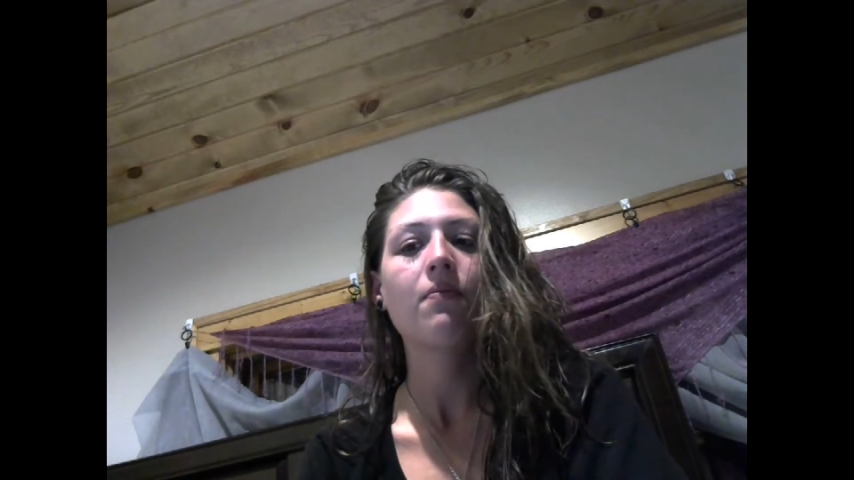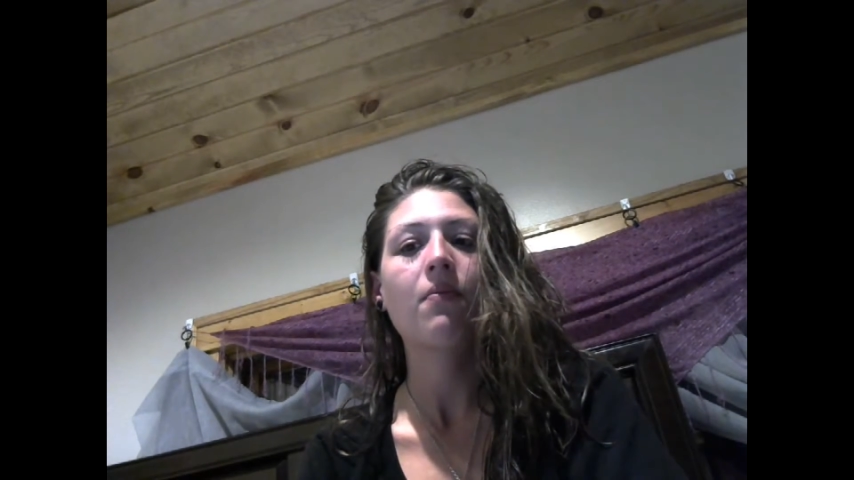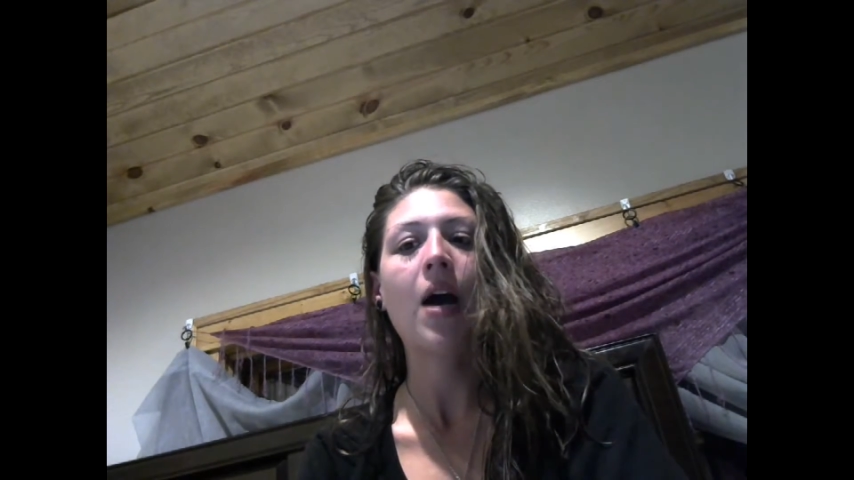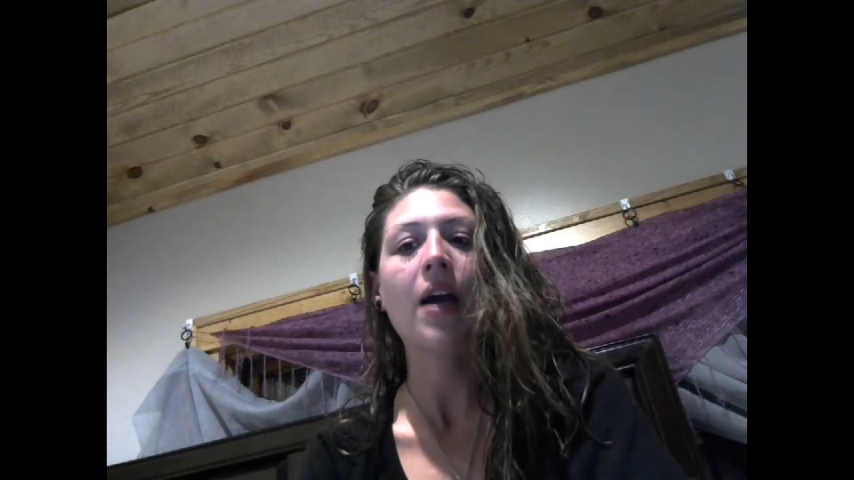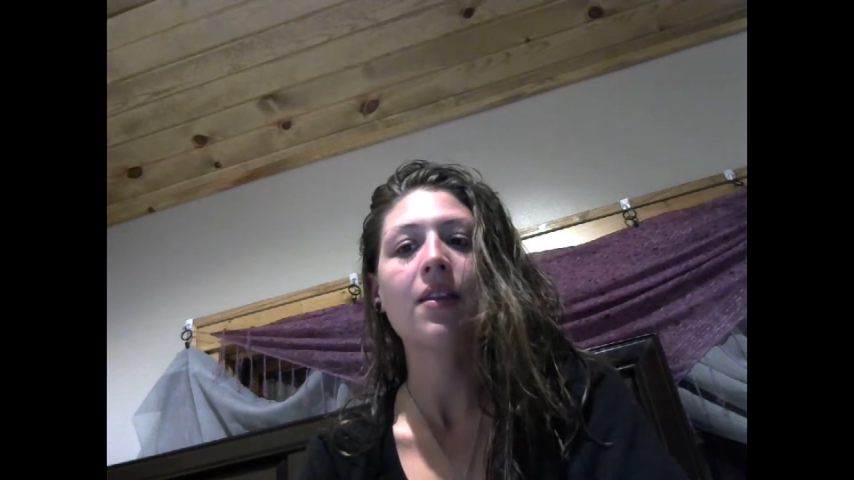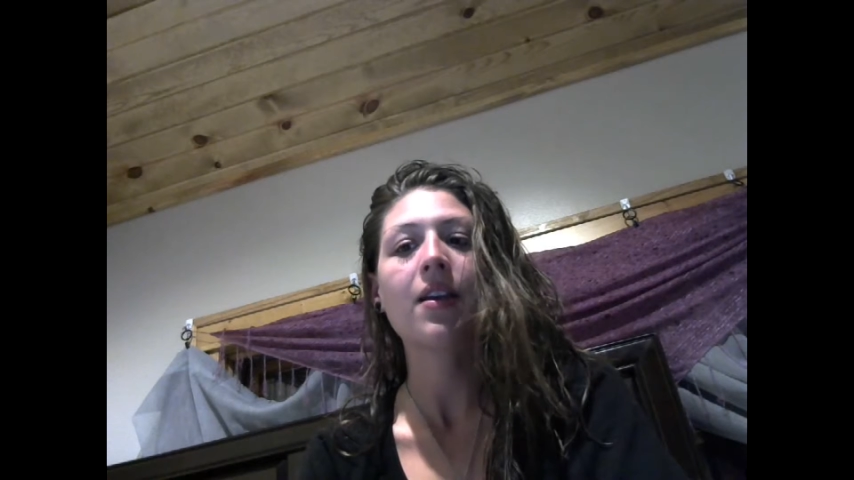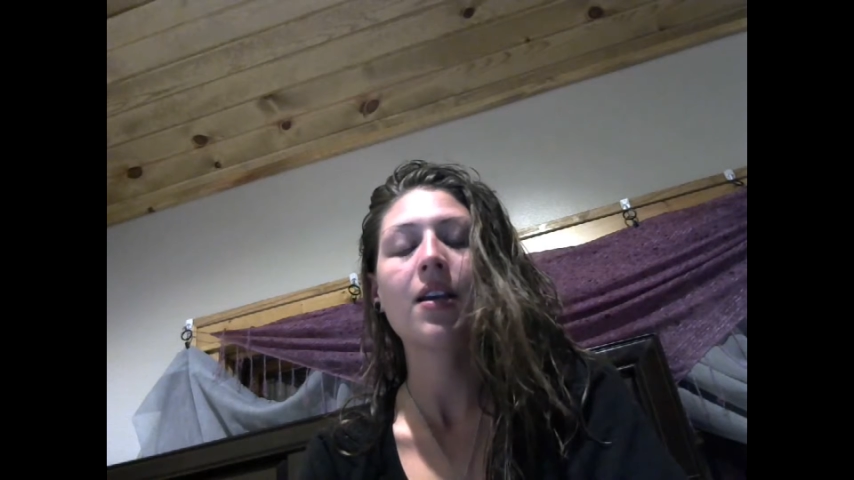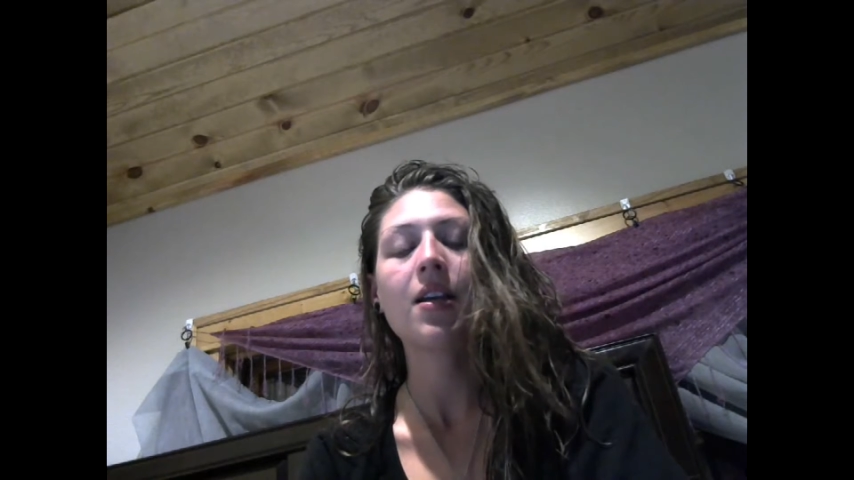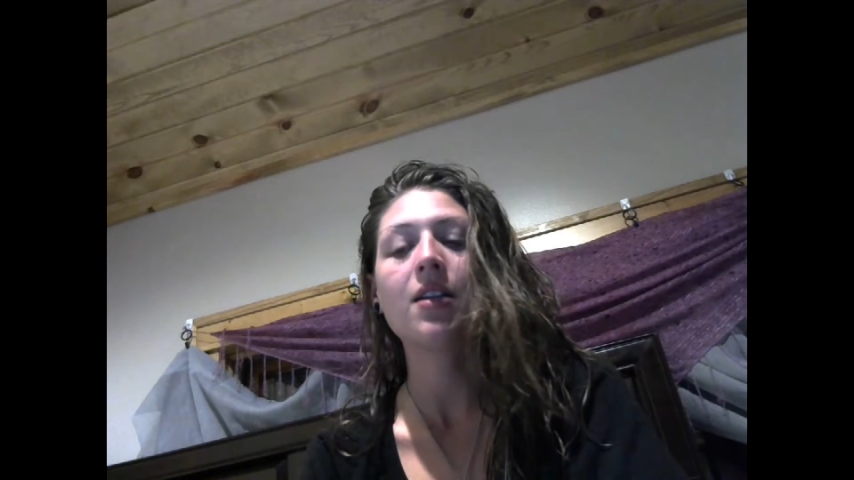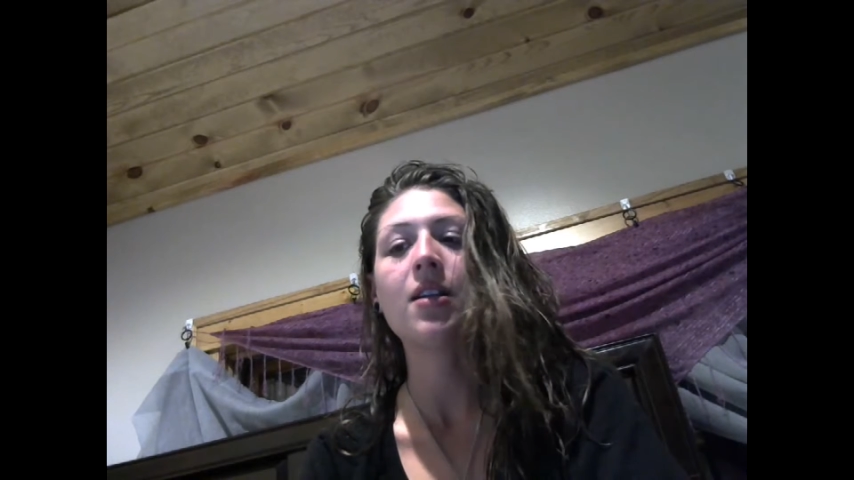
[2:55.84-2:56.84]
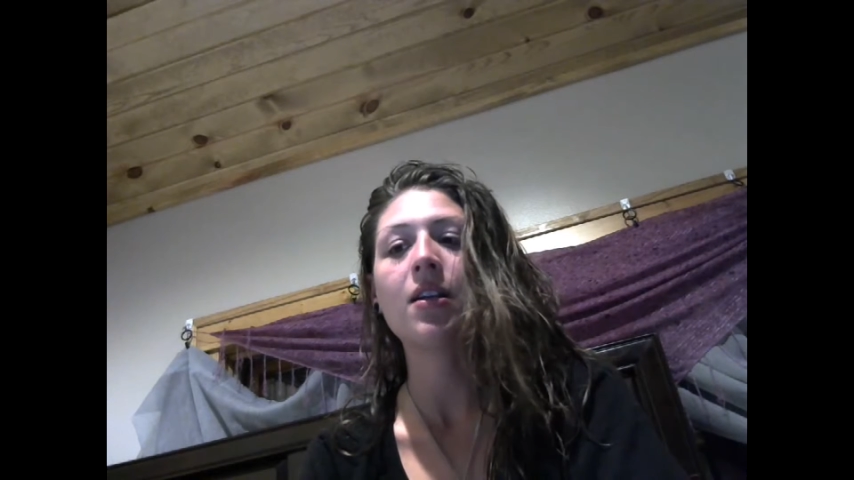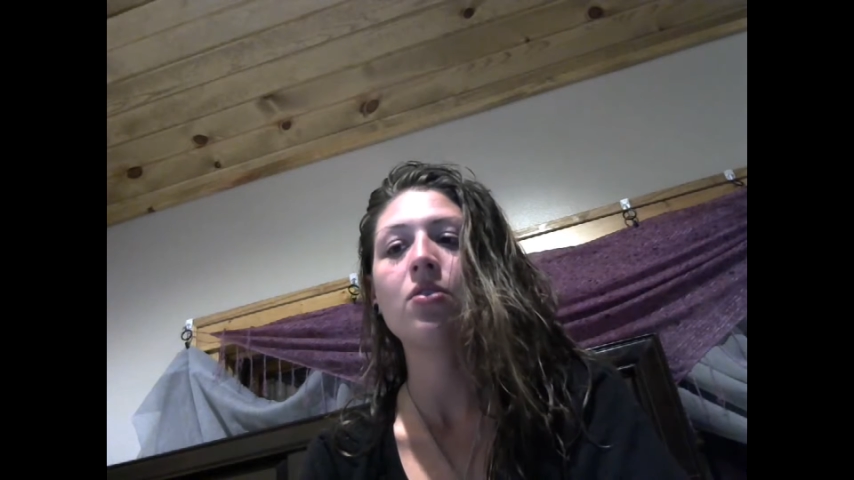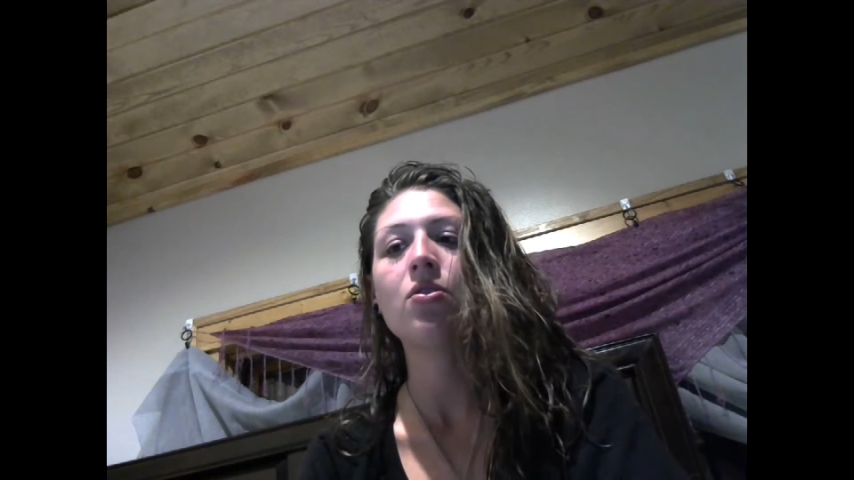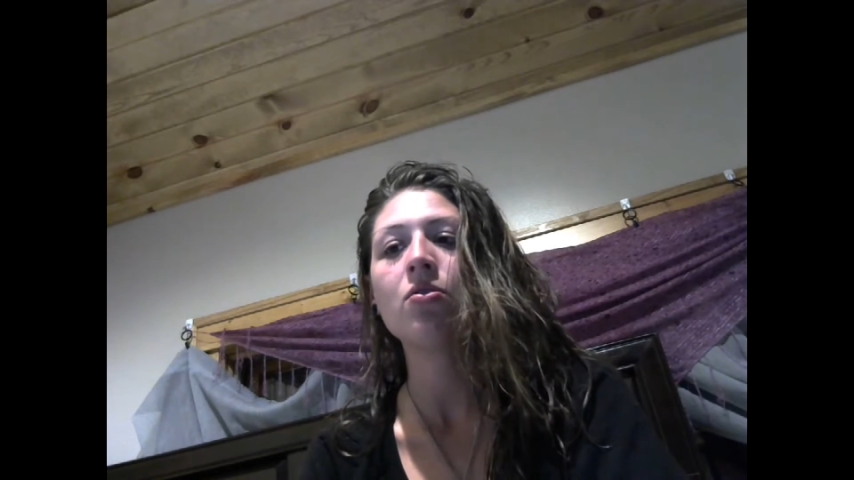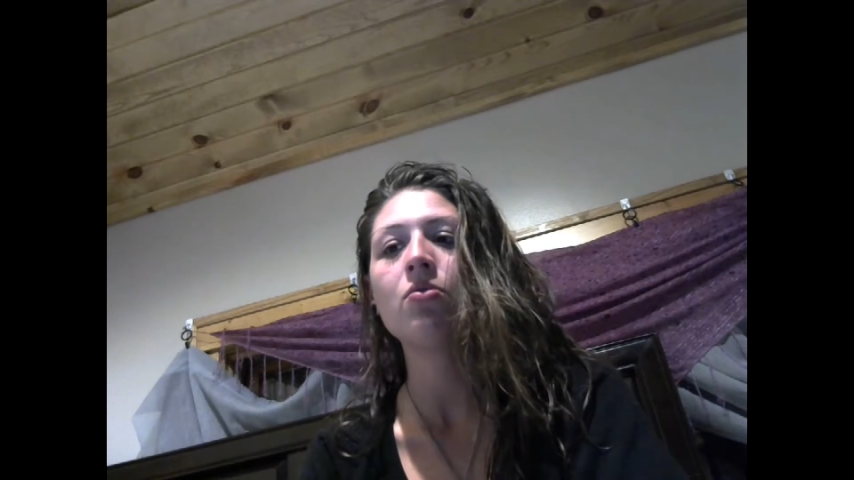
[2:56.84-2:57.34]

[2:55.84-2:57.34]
I think he did do